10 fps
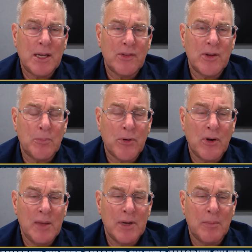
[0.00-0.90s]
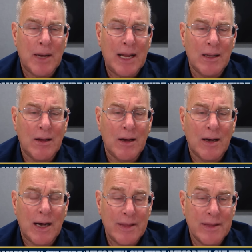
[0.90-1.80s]
because they're prohibited by
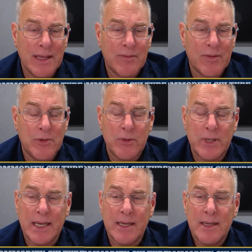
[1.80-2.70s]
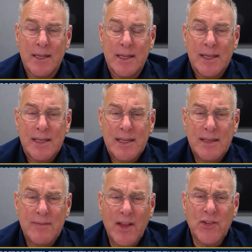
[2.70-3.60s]
law, I think, from doing it,
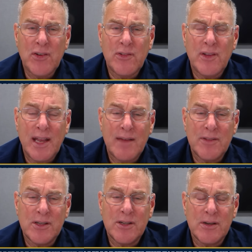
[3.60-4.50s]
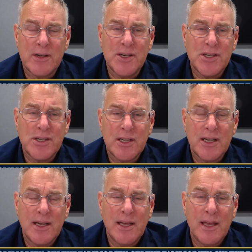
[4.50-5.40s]
investors that have the courage uh,
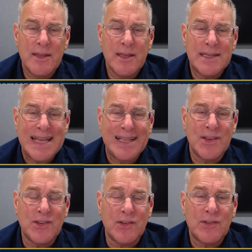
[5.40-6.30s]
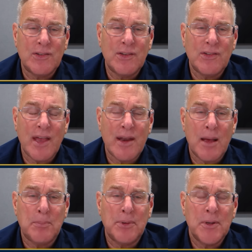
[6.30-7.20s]
uh and the intelligence to set
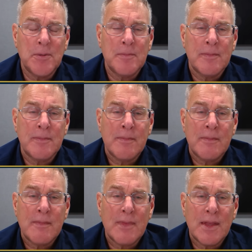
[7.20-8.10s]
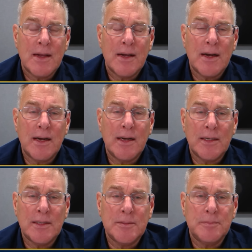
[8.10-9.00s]
up
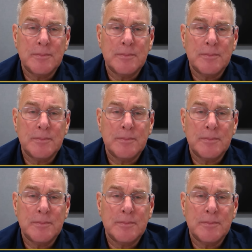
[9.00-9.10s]
uh,